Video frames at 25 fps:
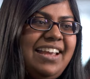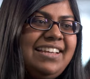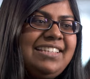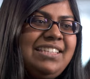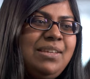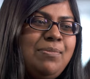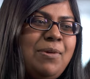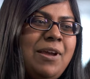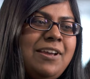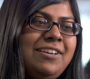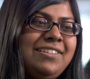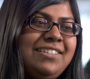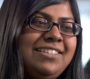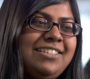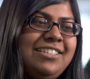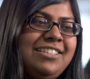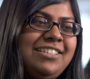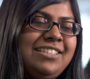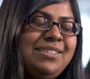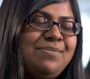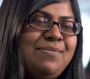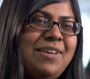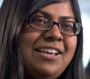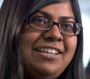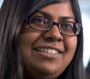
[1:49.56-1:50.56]
I suppose it
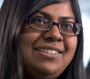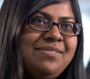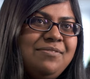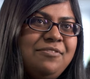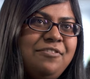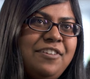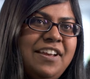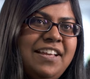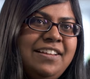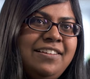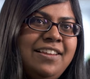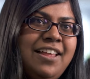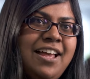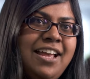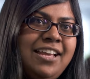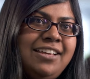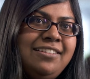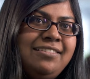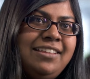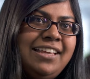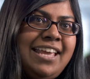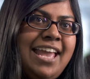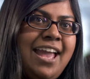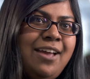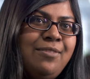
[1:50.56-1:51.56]
just makes them feel
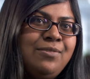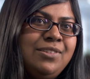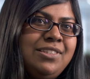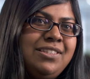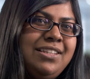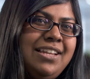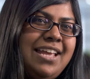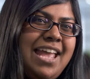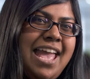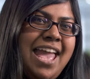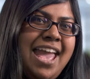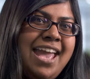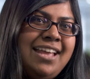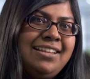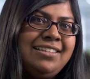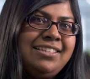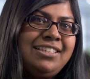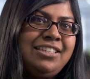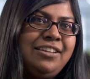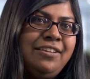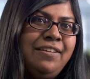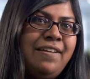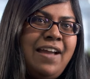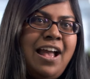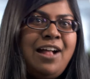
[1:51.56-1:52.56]
like the council are here
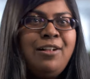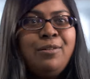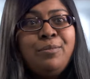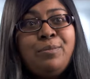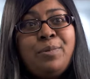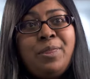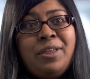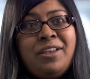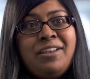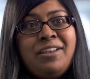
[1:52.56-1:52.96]
to help